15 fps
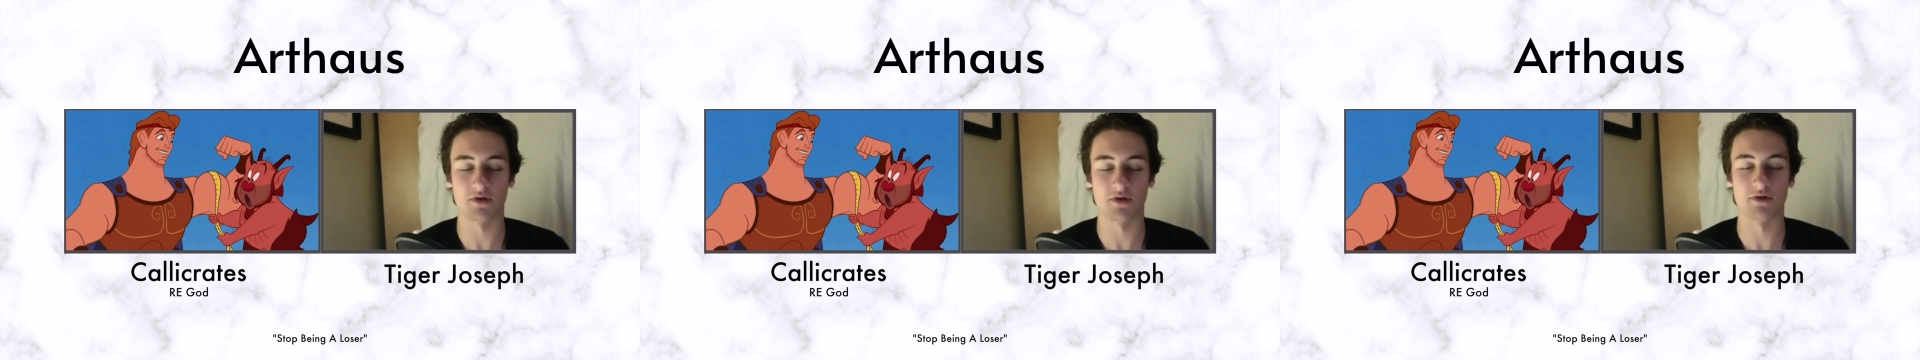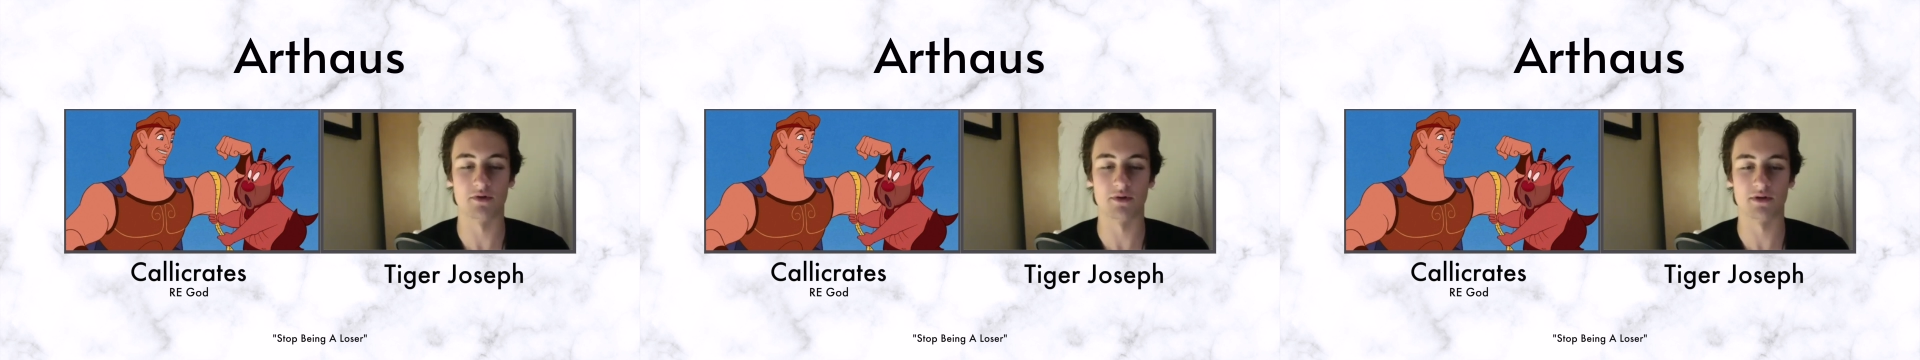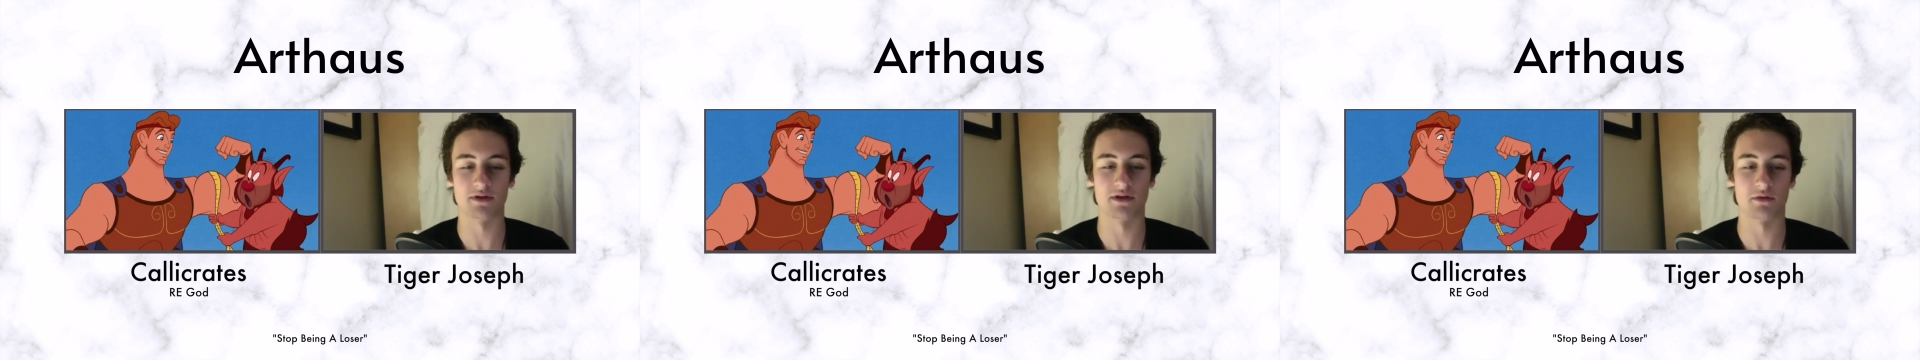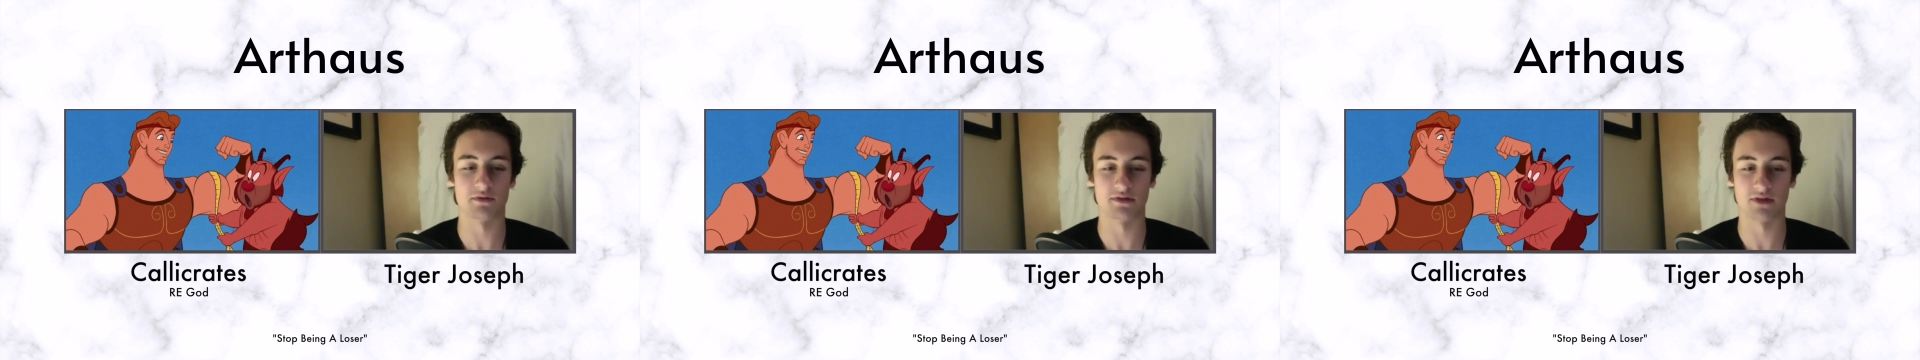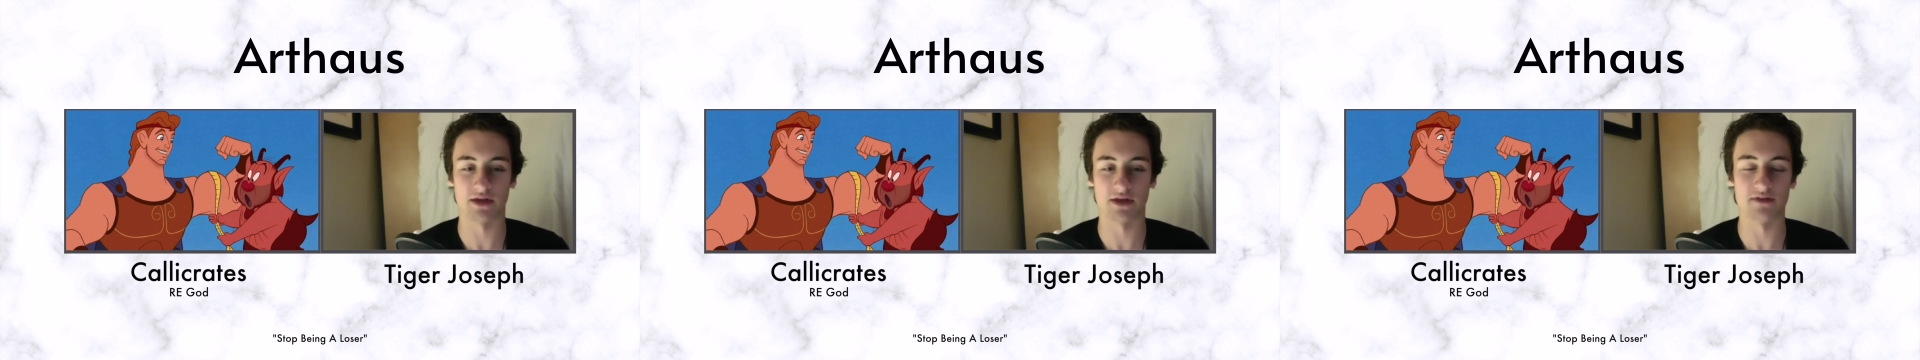to do it because I
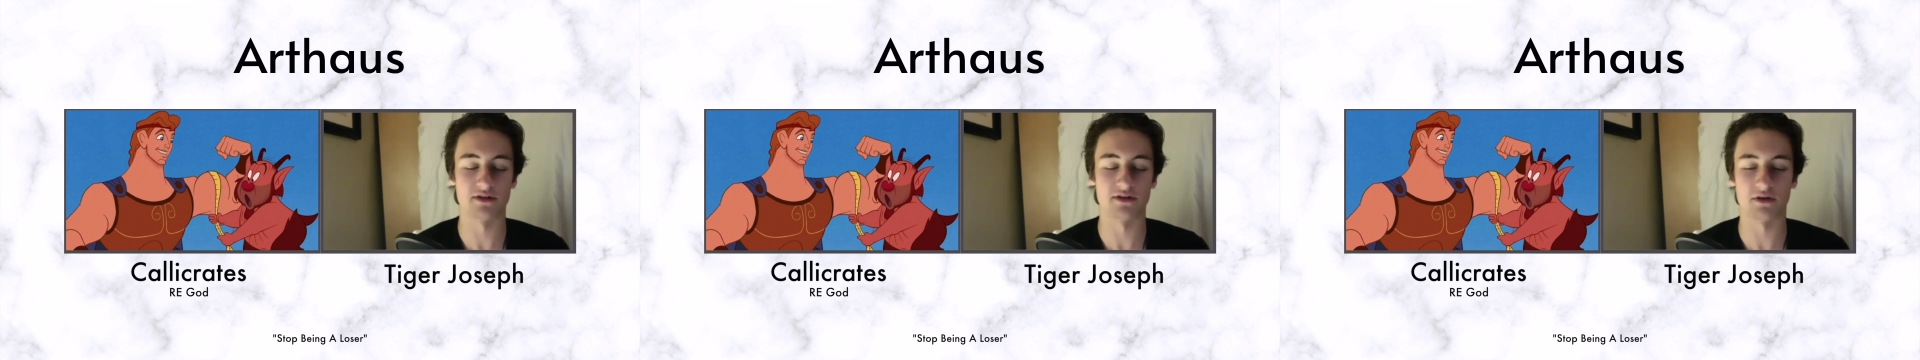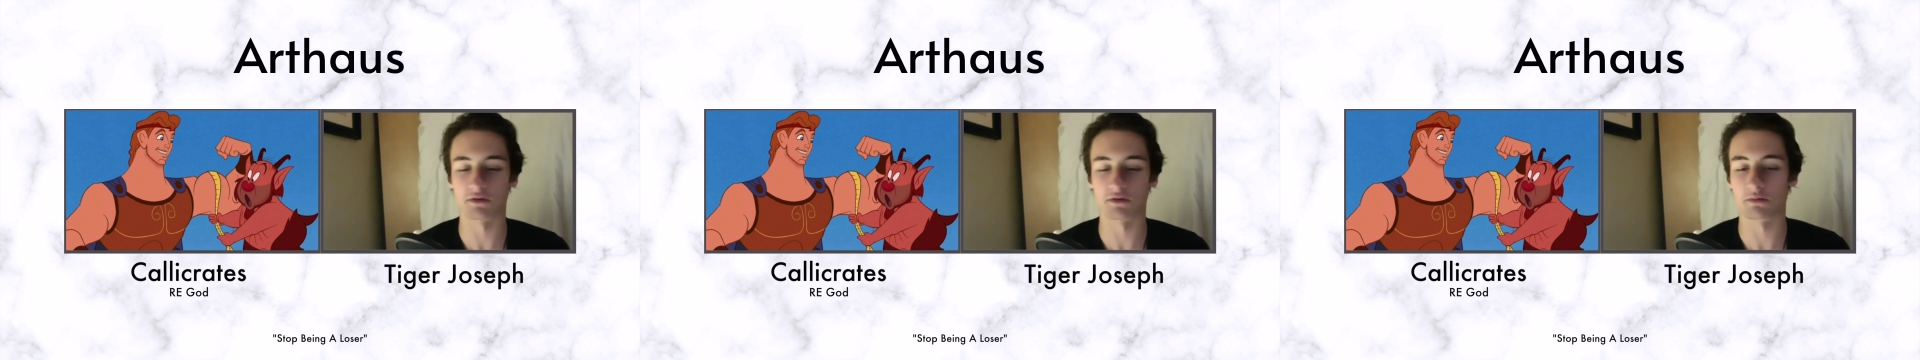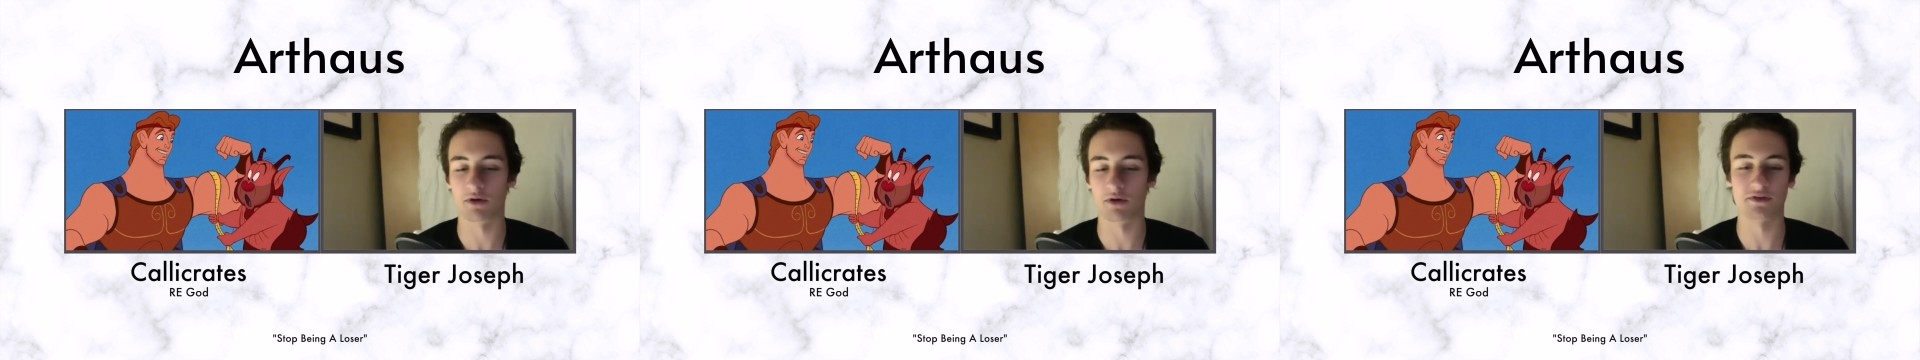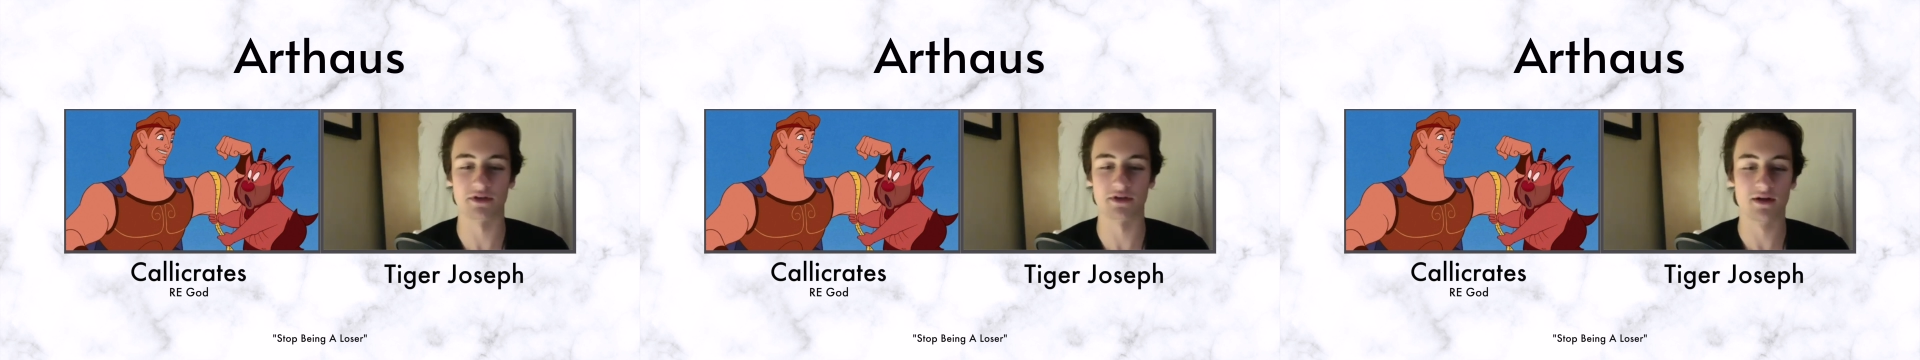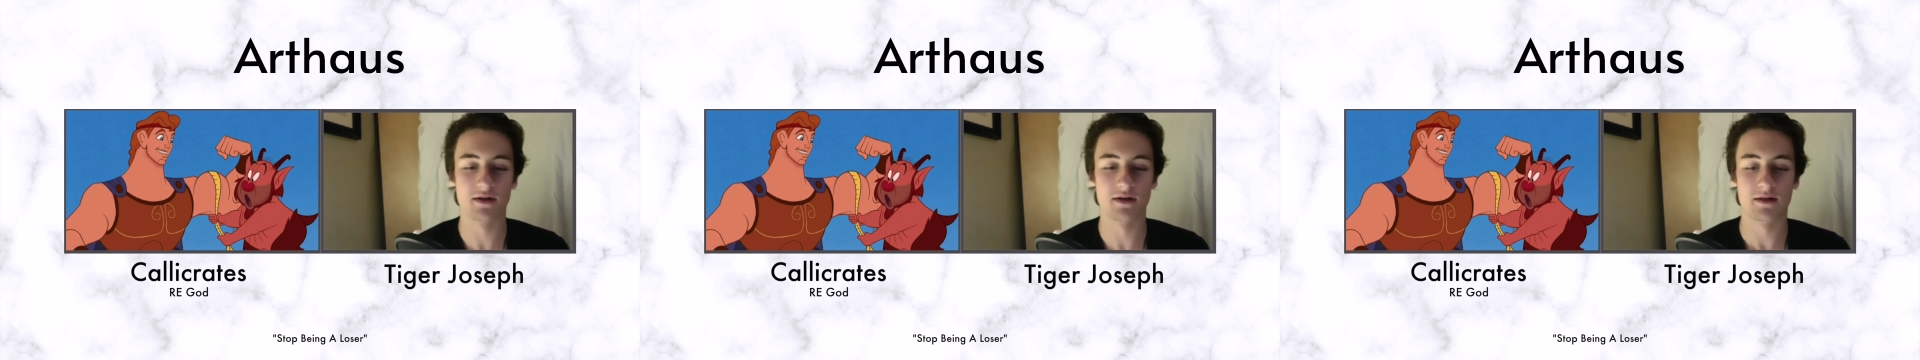was lazy and I was a pussy.